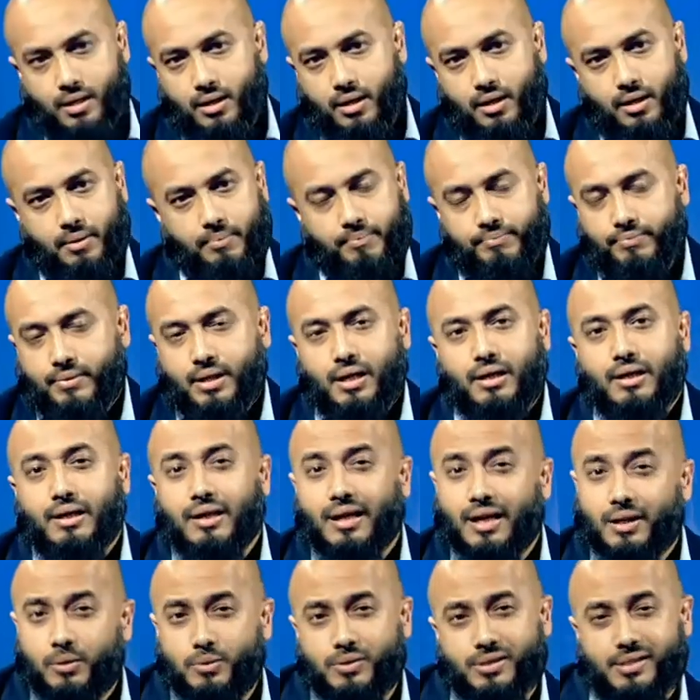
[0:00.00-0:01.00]

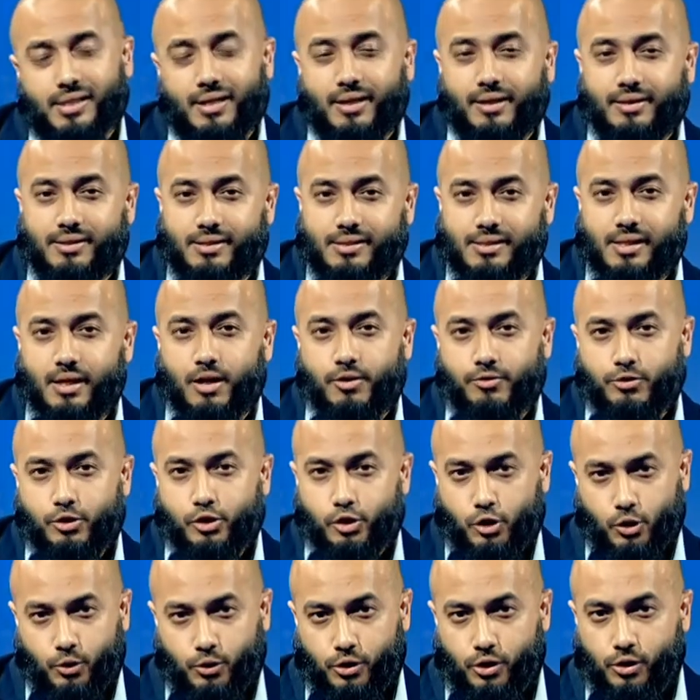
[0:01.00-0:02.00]
Like we said at the start of the
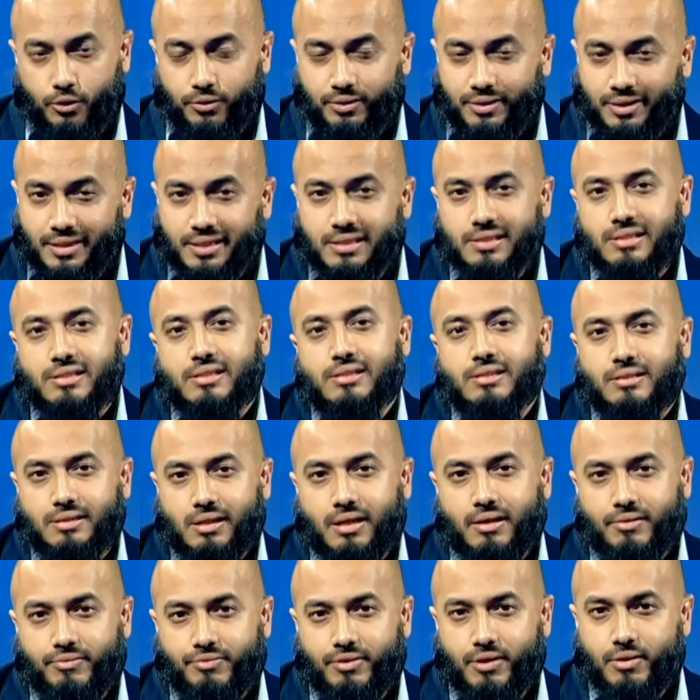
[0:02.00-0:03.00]
show, you know, this is
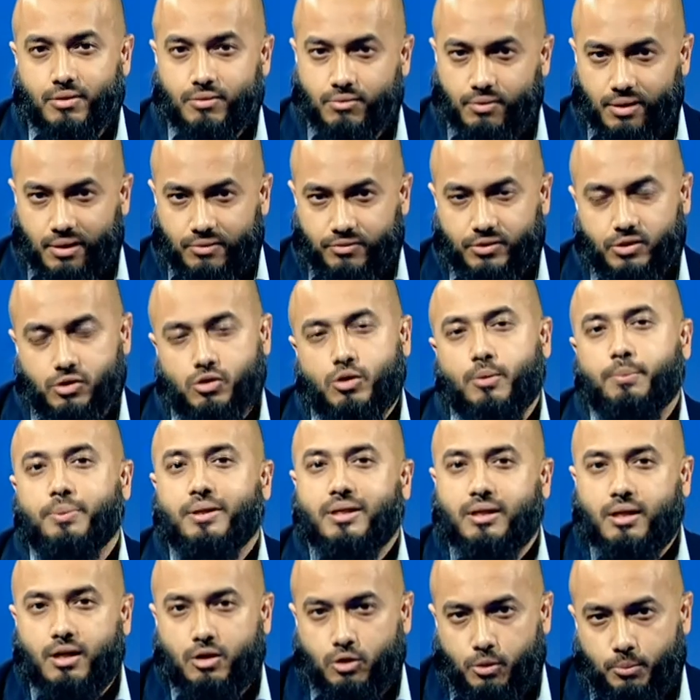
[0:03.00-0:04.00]
a very relevant topic
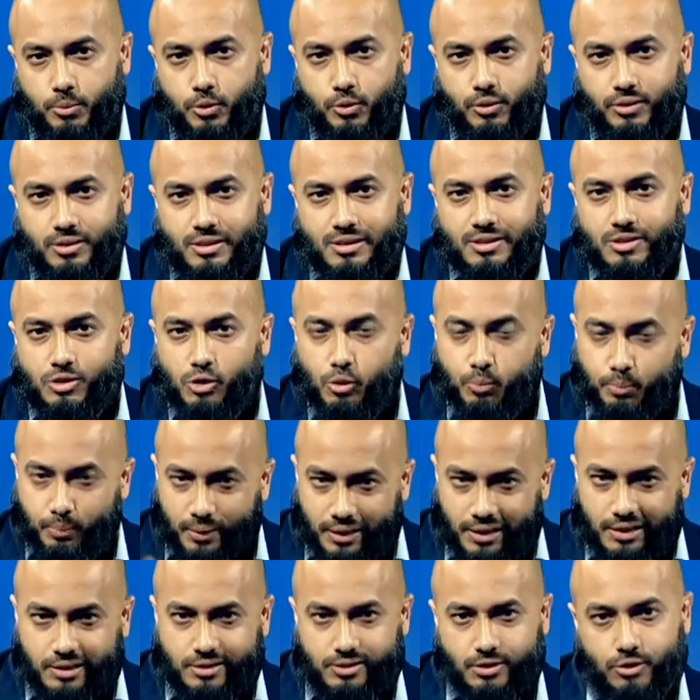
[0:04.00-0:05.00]
in our community. So
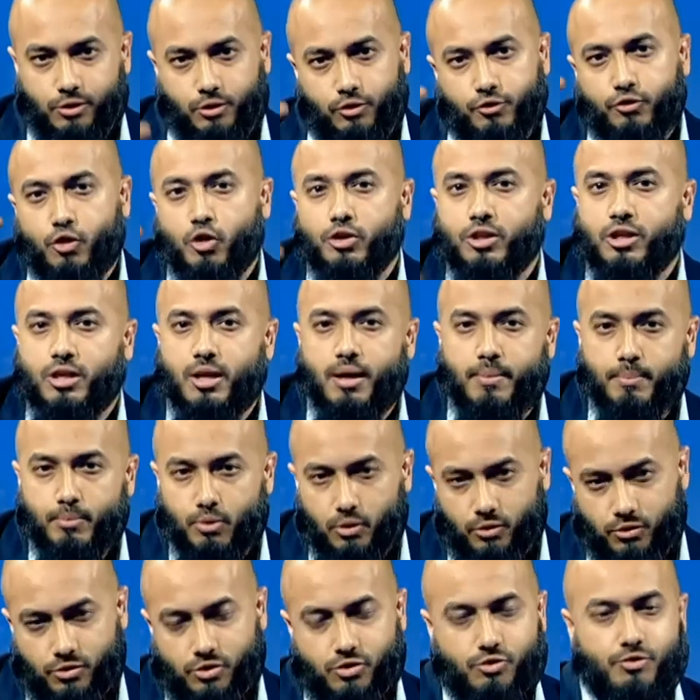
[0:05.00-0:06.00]
please, you know, you've got the number
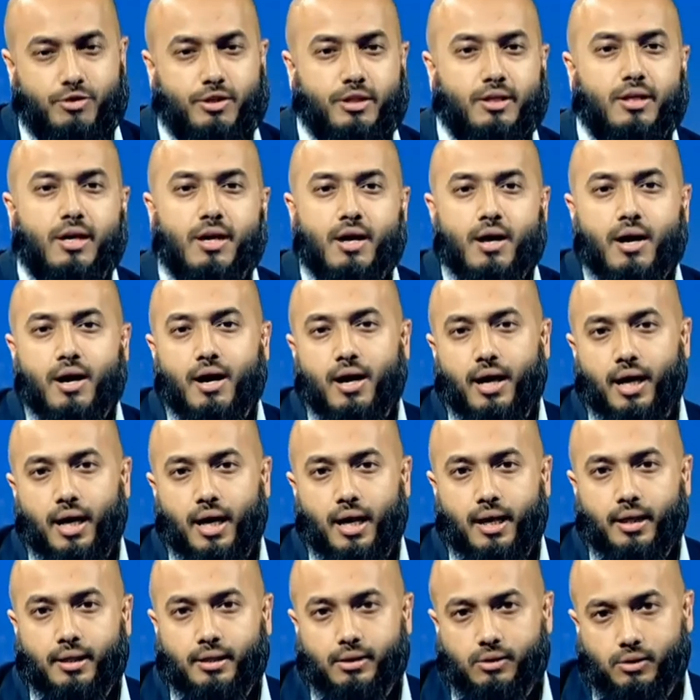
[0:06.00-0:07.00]
on the screen.
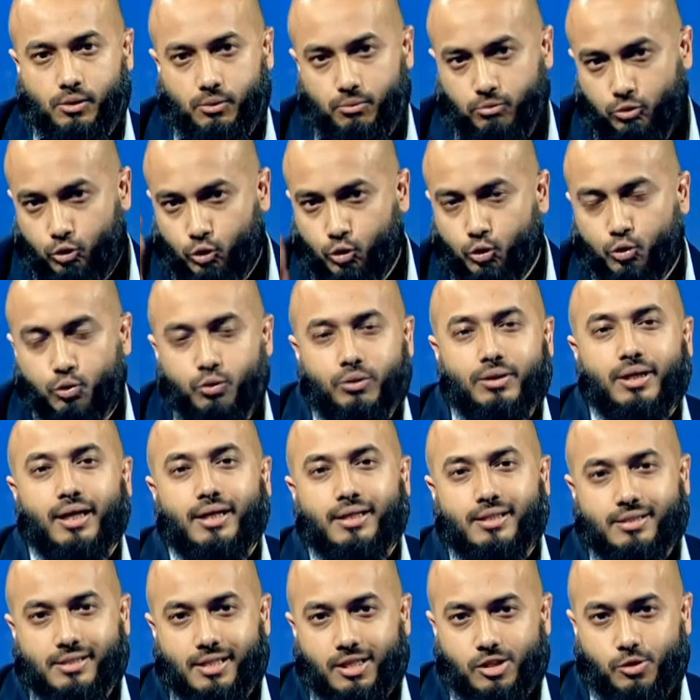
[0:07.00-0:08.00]
You know, do get
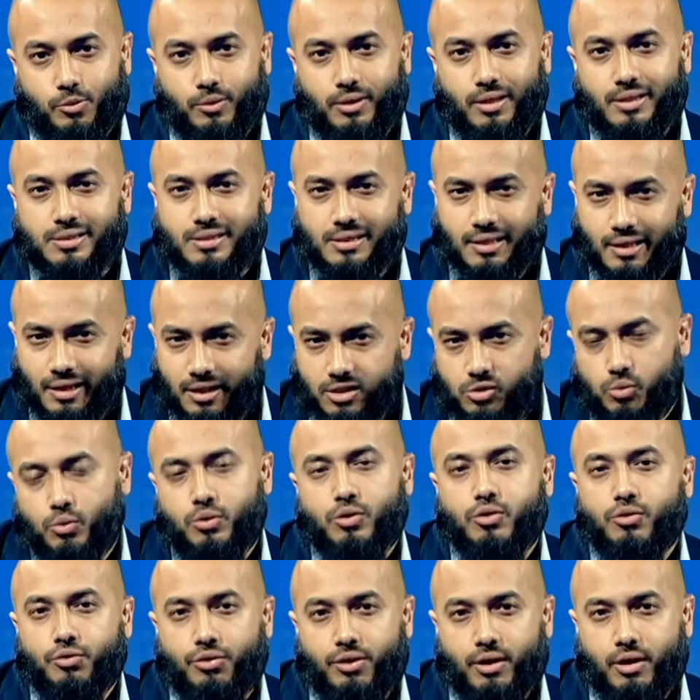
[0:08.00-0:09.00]
in touch with us. Tell us what
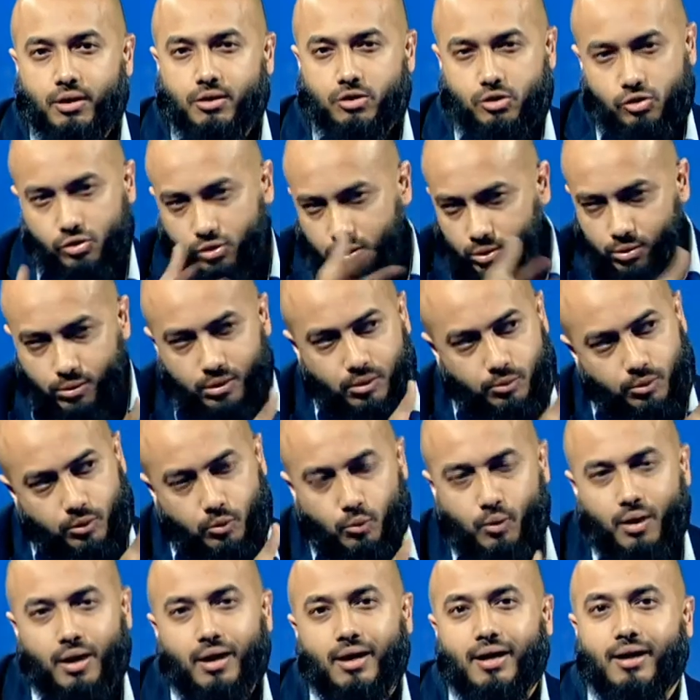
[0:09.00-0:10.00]
you think. Do you agree with
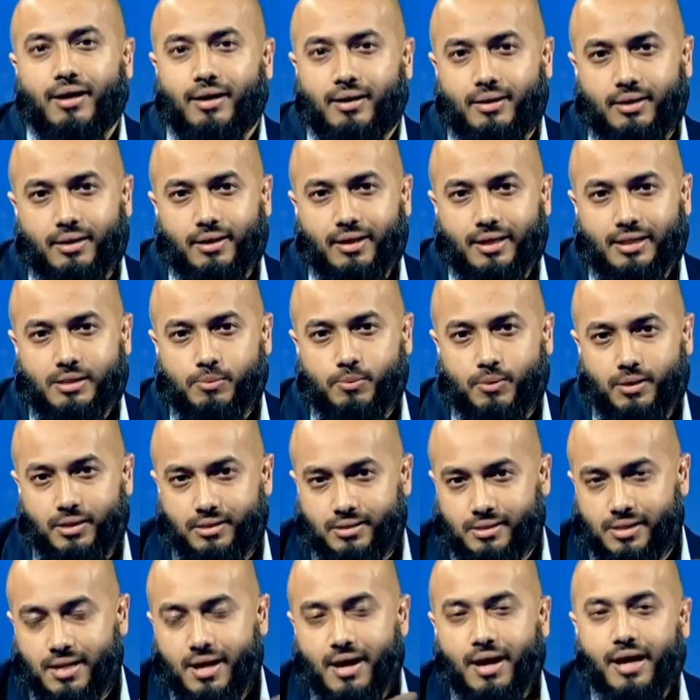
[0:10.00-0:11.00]
what our
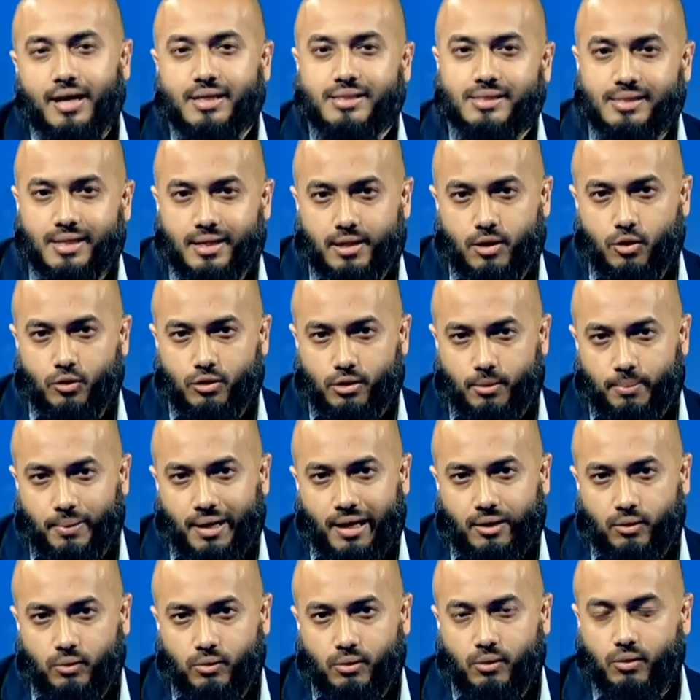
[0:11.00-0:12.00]
experts are saying on the
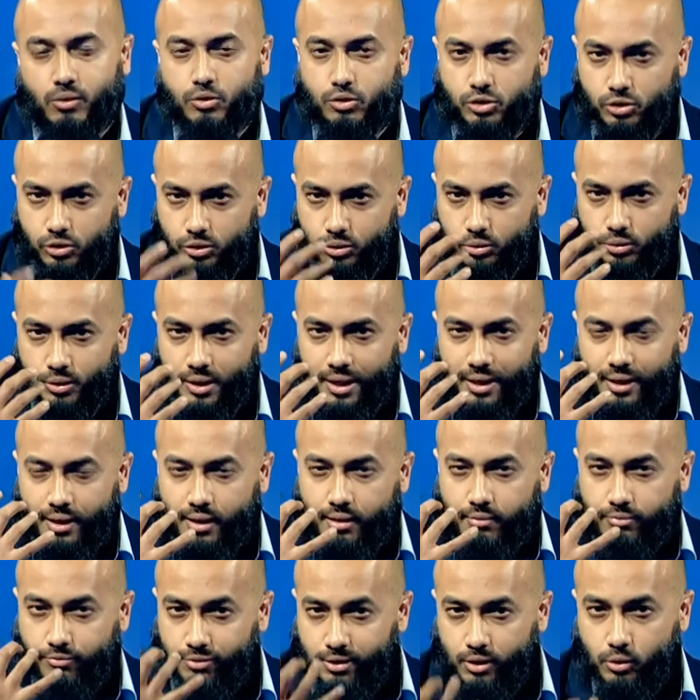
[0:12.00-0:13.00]
panel? Or do you
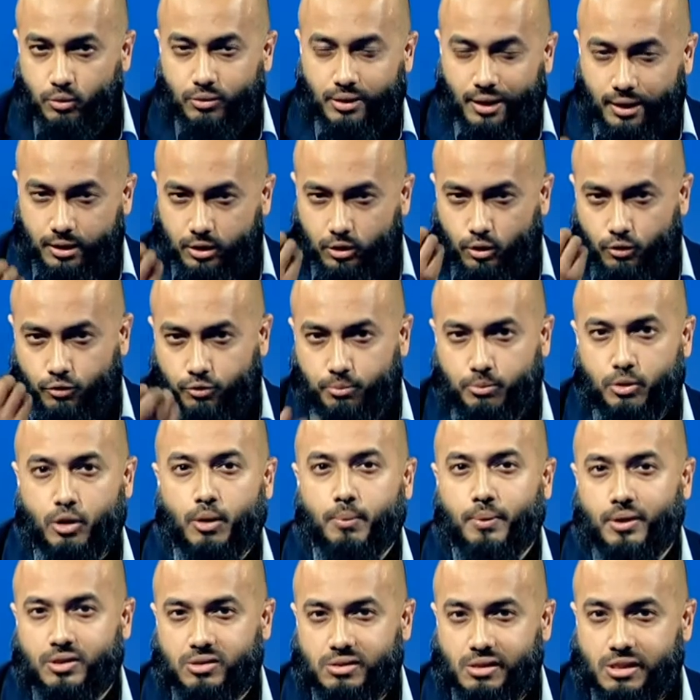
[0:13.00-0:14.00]
feel that, you know, from your
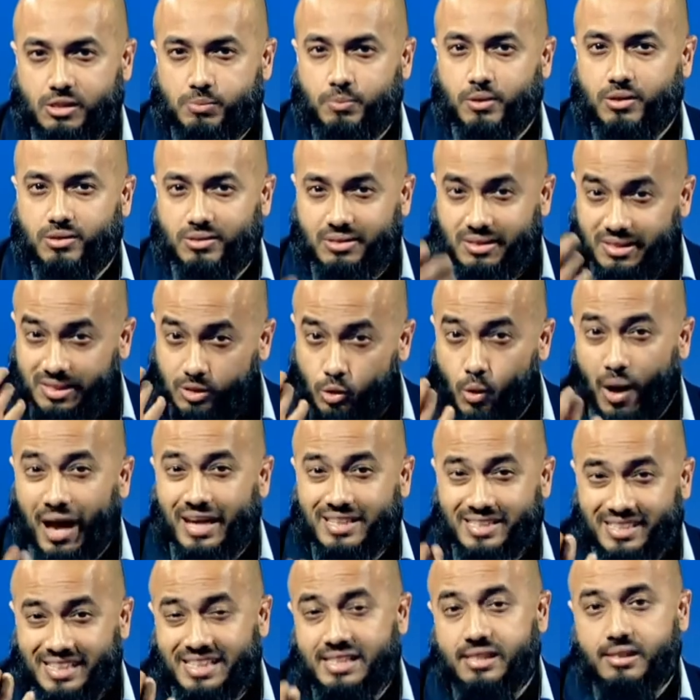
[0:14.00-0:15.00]
personal experience, it's not
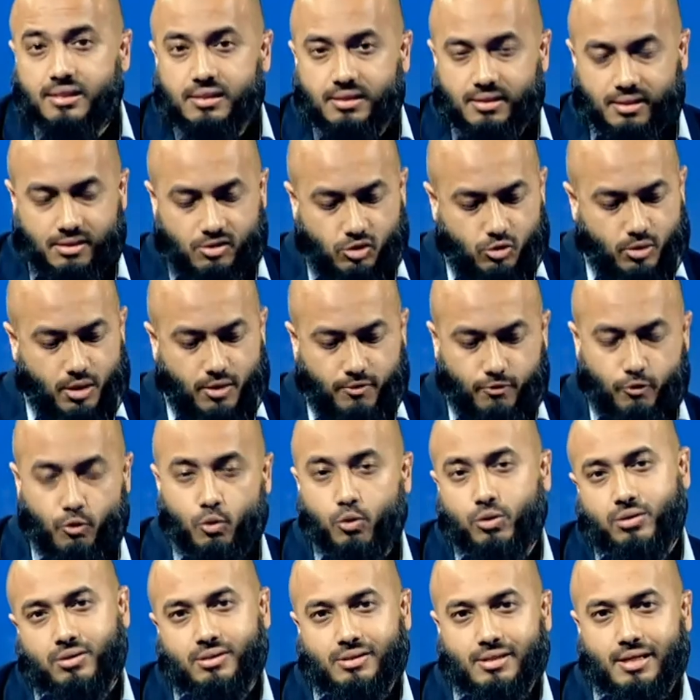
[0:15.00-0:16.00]
as easy and
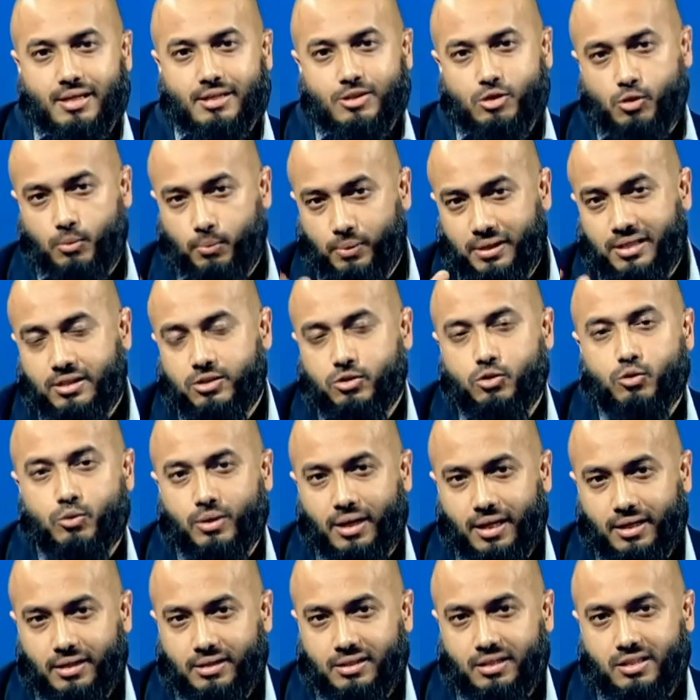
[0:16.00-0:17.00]
straightforward as that? So please do
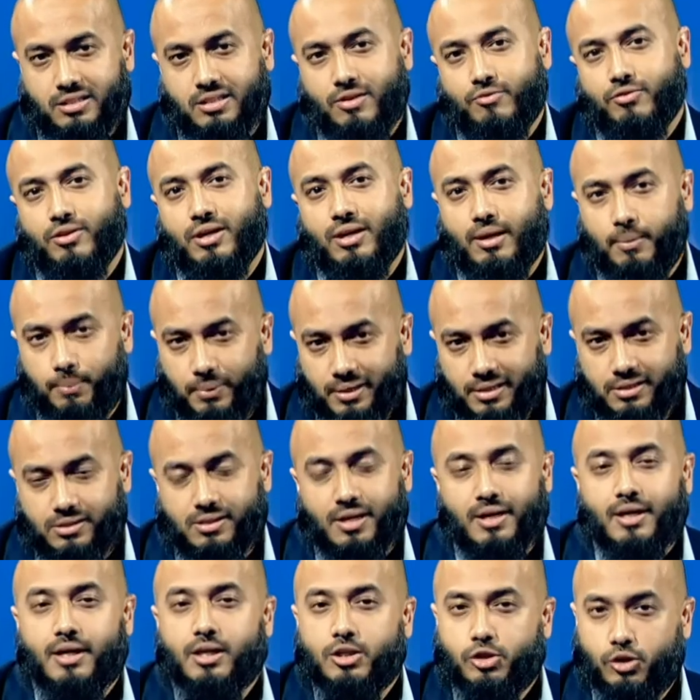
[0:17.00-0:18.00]
get in touch. Afnara, please.
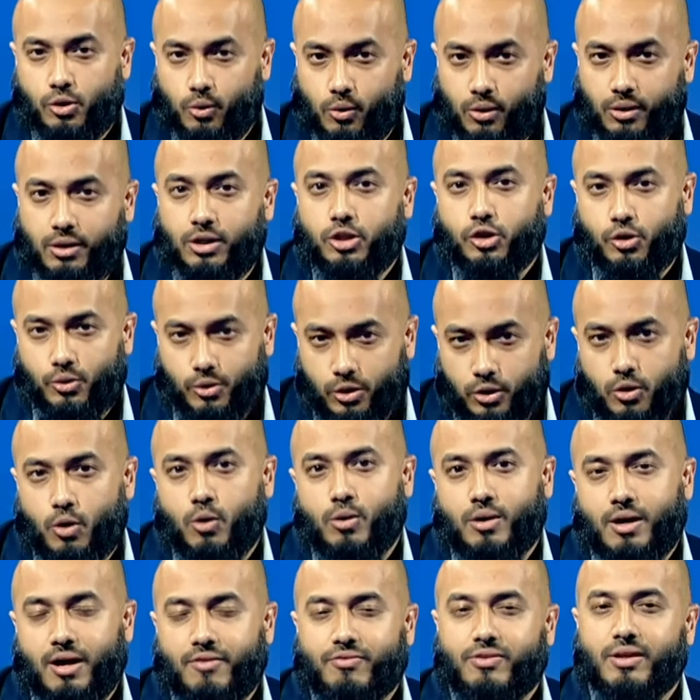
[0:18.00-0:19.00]
Shologe
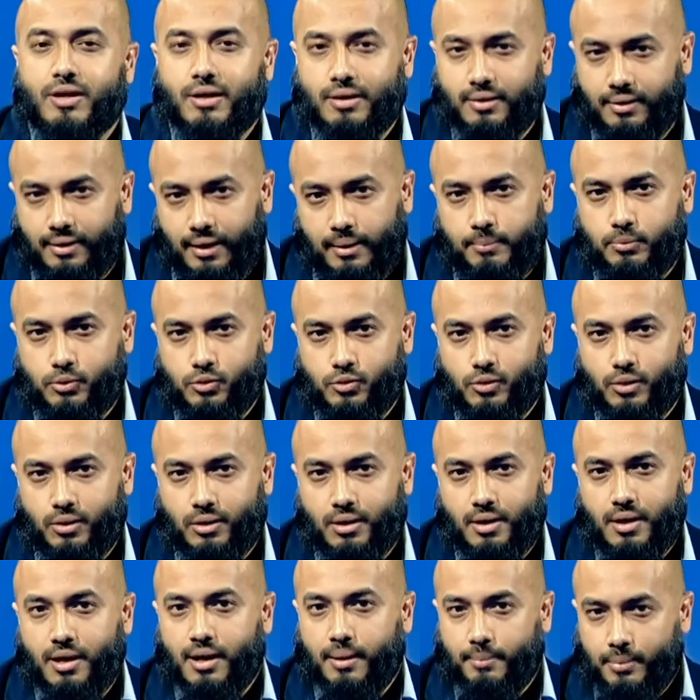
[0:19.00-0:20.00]
shorikoka. Afnara kitabu zoin.
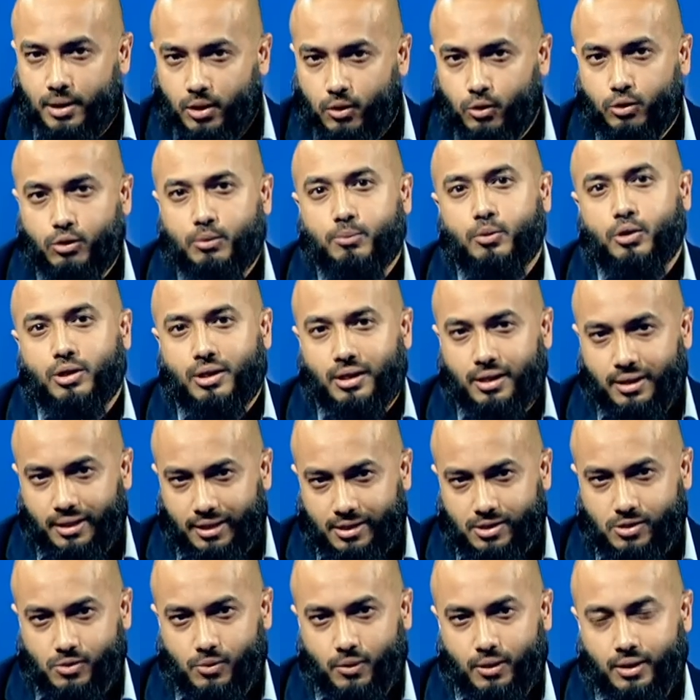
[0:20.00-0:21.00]
Amra khoto boina
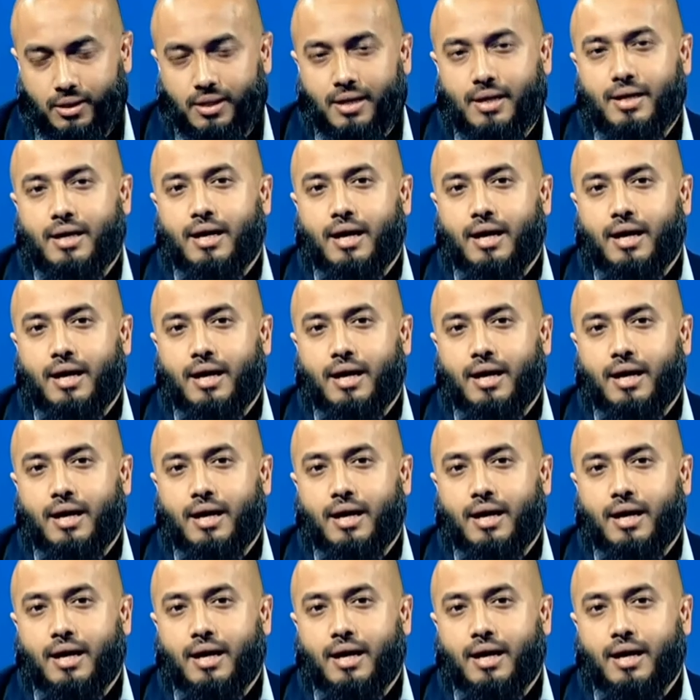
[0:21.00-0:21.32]
nasoin.